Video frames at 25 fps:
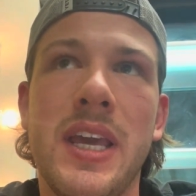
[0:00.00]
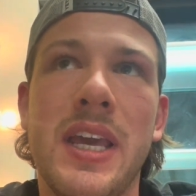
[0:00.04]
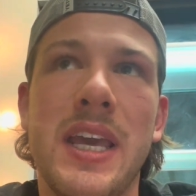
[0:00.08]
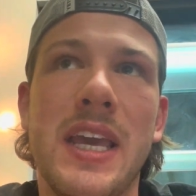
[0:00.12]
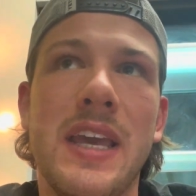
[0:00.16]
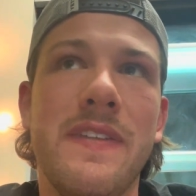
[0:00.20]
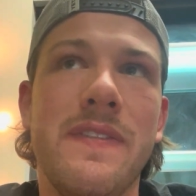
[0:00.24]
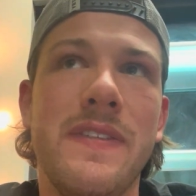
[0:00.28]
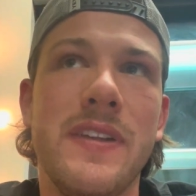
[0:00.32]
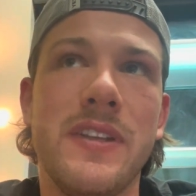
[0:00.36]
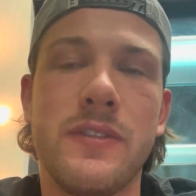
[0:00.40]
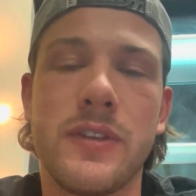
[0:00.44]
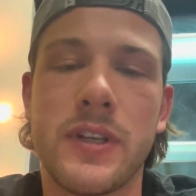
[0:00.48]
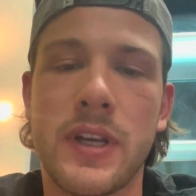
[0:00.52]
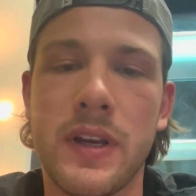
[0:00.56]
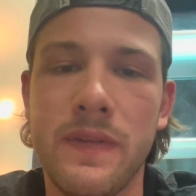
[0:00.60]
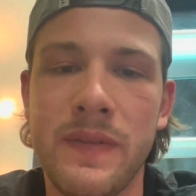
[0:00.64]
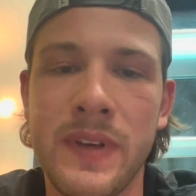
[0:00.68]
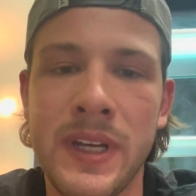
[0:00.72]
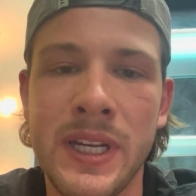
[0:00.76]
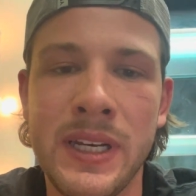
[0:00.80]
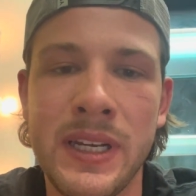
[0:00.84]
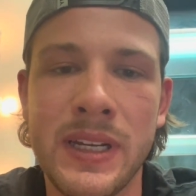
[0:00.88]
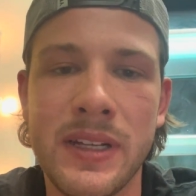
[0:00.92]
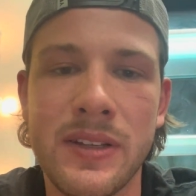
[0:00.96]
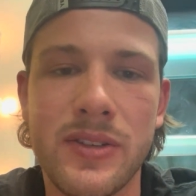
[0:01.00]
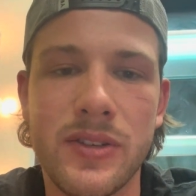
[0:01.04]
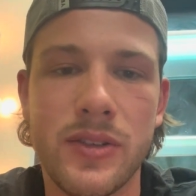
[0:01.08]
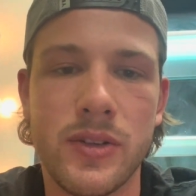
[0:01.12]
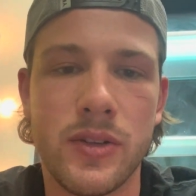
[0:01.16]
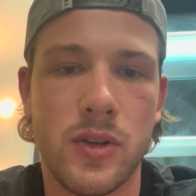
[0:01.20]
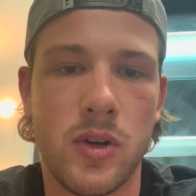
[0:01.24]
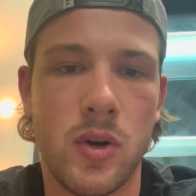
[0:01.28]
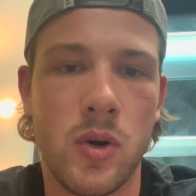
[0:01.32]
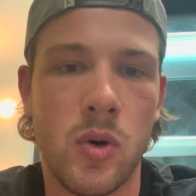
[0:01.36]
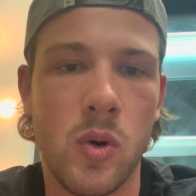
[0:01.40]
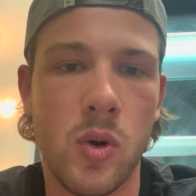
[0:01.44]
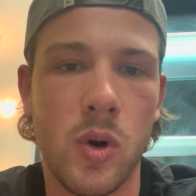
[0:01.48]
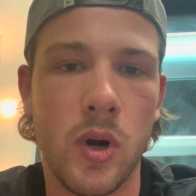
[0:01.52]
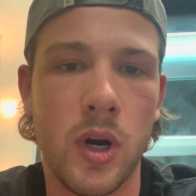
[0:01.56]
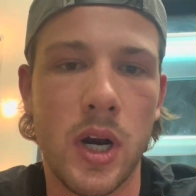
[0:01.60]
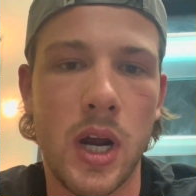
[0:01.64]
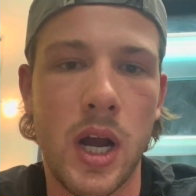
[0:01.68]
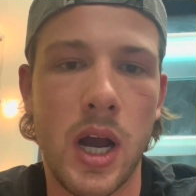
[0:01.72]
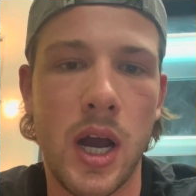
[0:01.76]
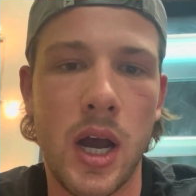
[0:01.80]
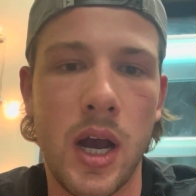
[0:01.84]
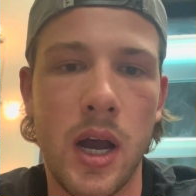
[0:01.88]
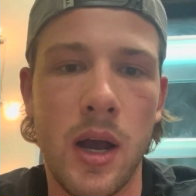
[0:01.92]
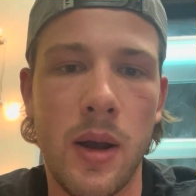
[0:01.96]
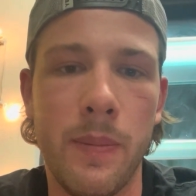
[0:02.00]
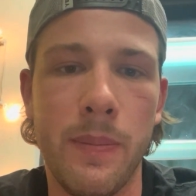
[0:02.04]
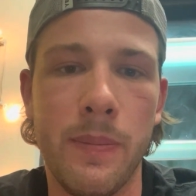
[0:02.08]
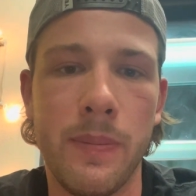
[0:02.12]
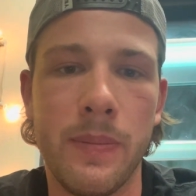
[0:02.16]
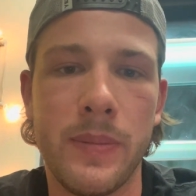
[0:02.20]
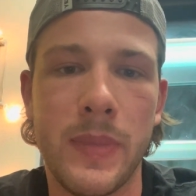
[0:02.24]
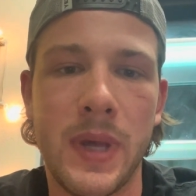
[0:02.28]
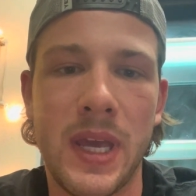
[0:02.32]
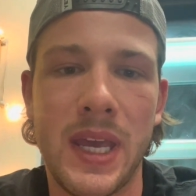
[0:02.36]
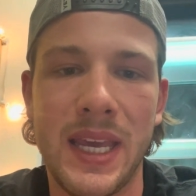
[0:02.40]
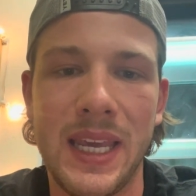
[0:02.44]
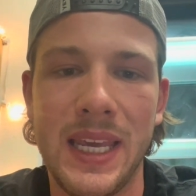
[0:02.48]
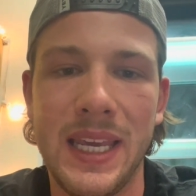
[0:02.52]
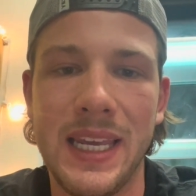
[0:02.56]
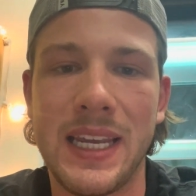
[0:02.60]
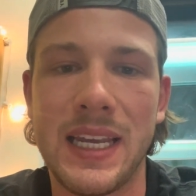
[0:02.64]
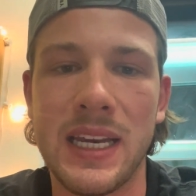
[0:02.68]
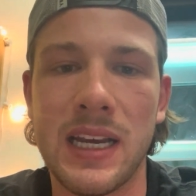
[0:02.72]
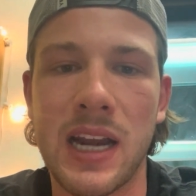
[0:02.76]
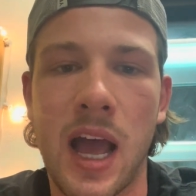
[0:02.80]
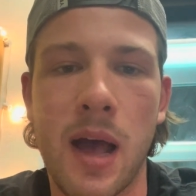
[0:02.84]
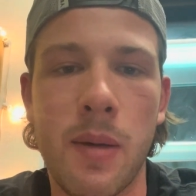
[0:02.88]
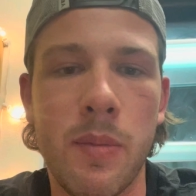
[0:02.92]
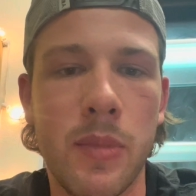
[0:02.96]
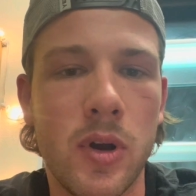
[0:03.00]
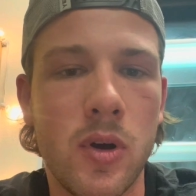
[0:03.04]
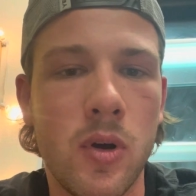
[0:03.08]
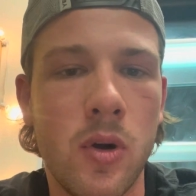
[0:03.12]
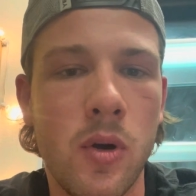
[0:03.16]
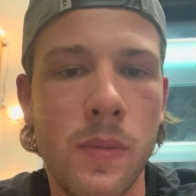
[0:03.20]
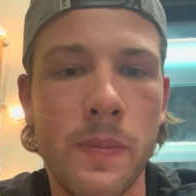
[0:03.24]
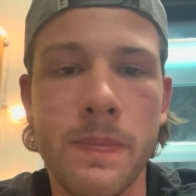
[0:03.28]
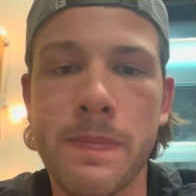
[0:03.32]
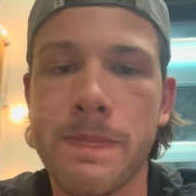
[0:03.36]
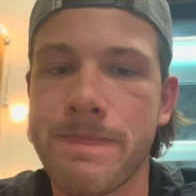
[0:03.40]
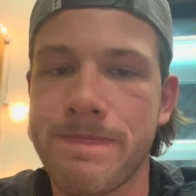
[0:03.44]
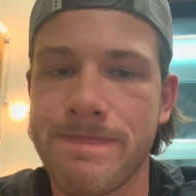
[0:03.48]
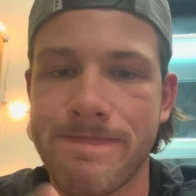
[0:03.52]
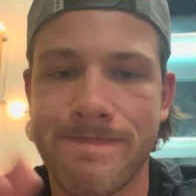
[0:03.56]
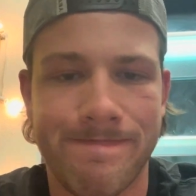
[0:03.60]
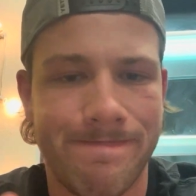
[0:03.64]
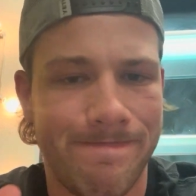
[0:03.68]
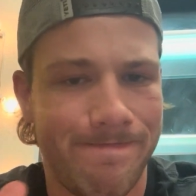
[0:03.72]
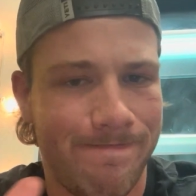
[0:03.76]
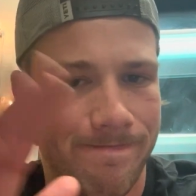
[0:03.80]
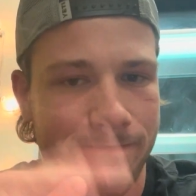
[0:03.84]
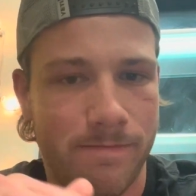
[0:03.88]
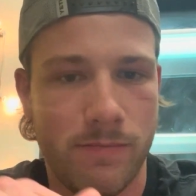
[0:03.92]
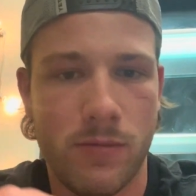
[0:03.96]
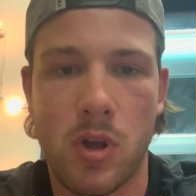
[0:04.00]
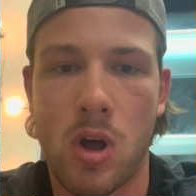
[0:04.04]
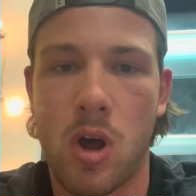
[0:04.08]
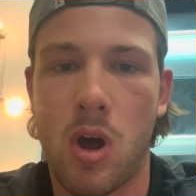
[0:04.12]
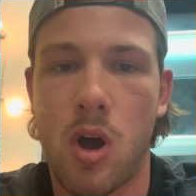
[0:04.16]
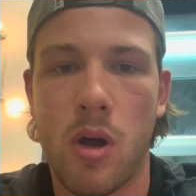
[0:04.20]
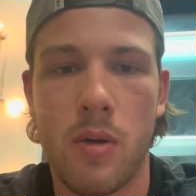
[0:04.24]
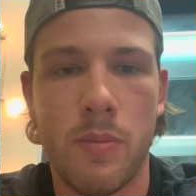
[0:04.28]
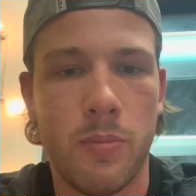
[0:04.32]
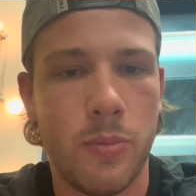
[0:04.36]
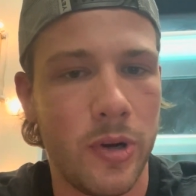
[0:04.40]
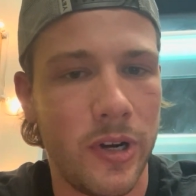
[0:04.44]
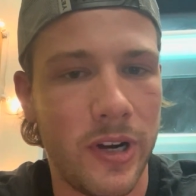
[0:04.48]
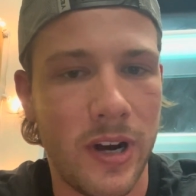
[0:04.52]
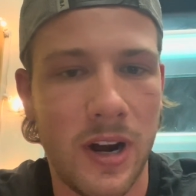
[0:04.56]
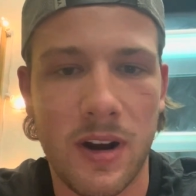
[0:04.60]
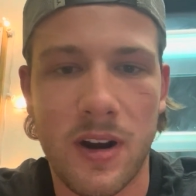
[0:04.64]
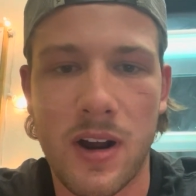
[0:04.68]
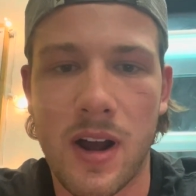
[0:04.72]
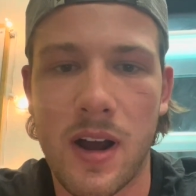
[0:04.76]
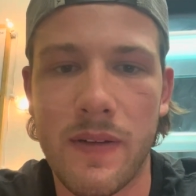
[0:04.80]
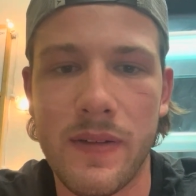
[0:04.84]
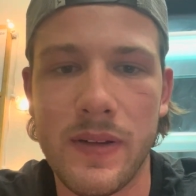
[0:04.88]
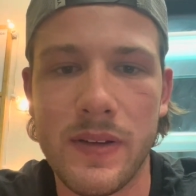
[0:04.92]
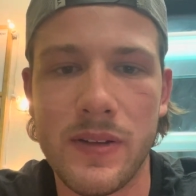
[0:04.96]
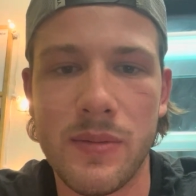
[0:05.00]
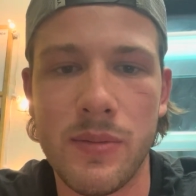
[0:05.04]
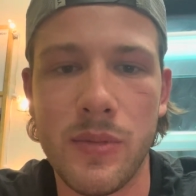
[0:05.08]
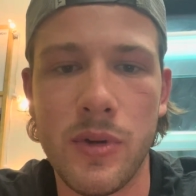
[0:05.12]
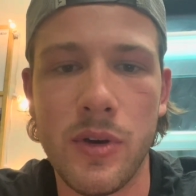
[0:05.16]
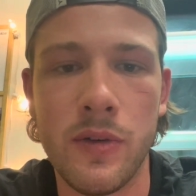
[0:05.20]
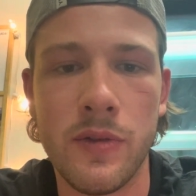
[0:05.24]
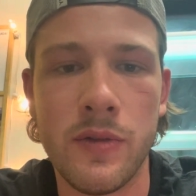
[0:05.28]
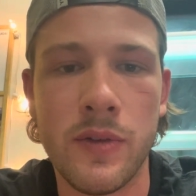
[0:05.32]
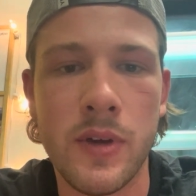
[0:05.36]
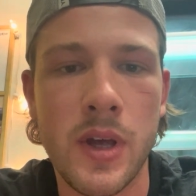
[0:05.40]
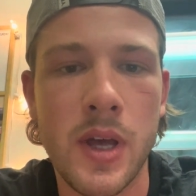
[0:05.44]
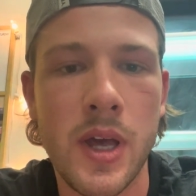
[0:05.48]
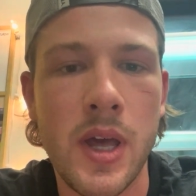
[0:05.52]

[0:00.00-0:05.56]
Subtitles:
If it's convenience or economical, pre-ground coffee is the move.